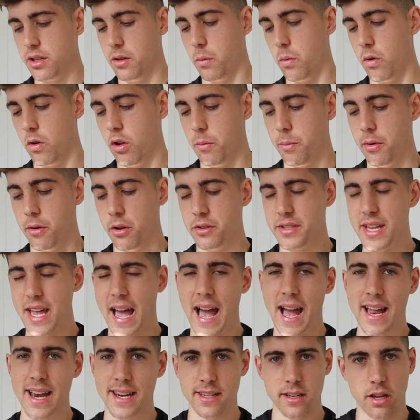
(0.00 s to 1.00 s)
and the wall balls.
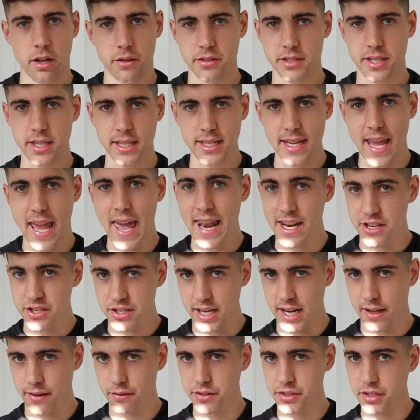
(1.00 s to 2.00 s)
And honestly, your
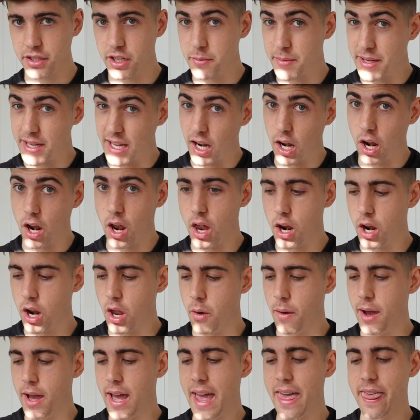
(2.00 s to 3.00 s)
energy levels are going to be a lot
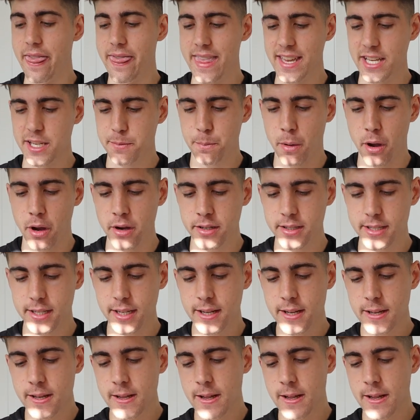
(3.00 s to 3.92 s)
lower at this point.